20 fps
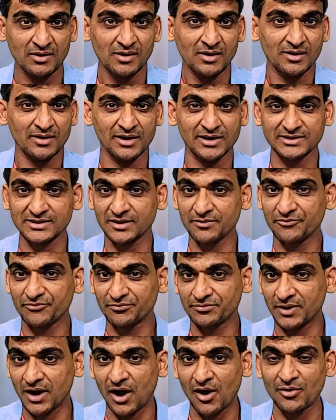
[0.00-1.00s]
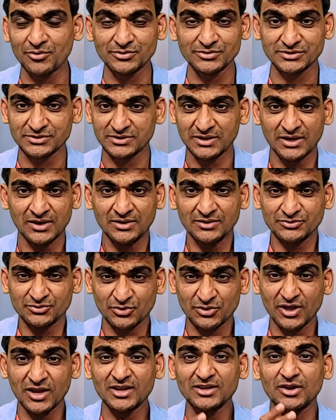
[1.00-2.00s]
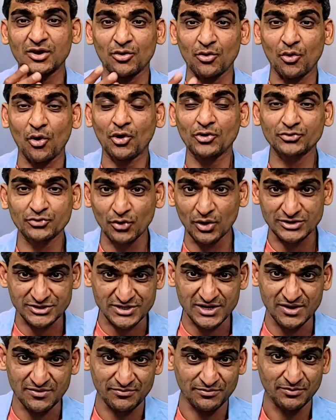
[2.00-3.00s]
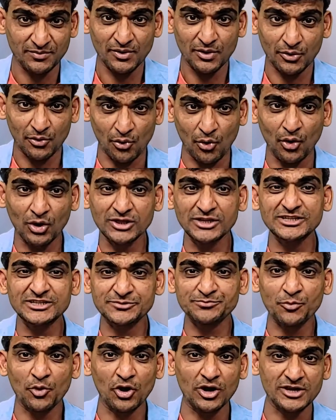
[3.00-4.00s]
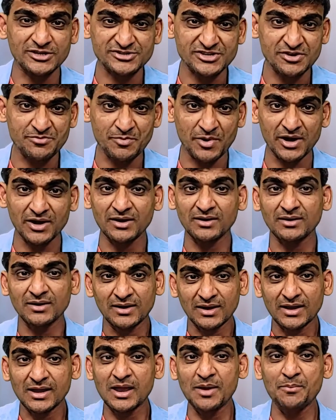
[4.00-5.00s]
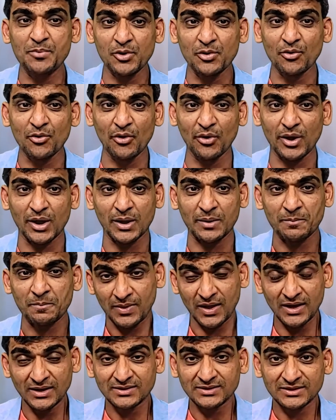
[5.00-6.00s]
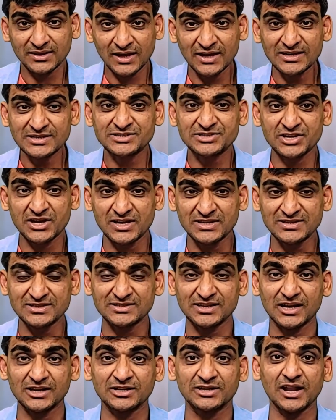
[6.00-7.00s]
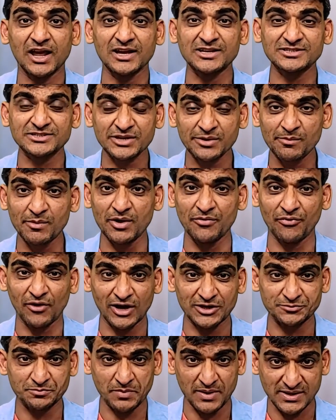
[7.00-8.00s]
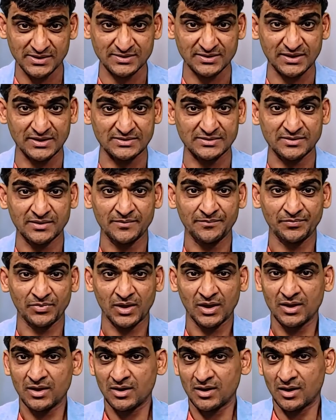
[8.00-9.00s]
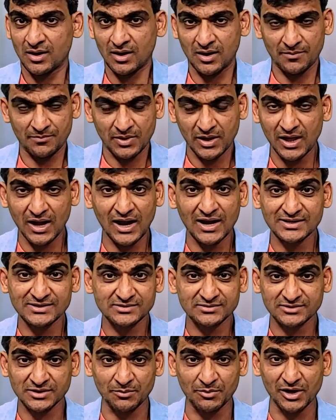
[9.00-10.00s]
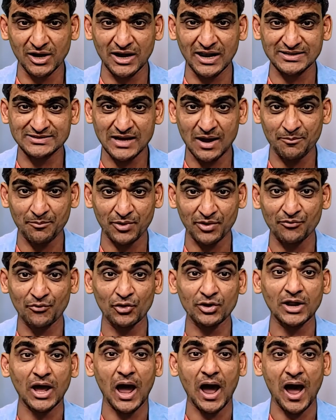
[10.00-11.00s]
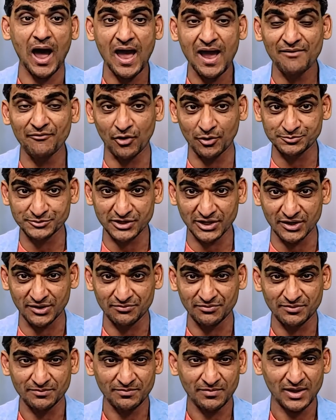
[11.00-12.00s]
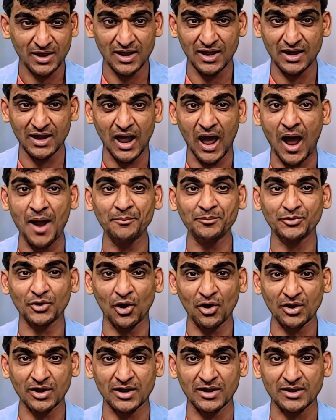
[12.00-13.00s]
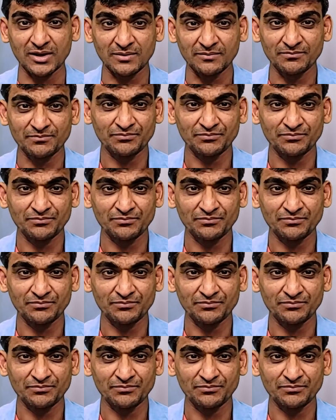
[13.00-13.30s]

raising rounds. So there is a lot to achieve. All these small achievements keep you going, and things changes at extremely fast pace. Here are some real examples what I have observed, and I'm talking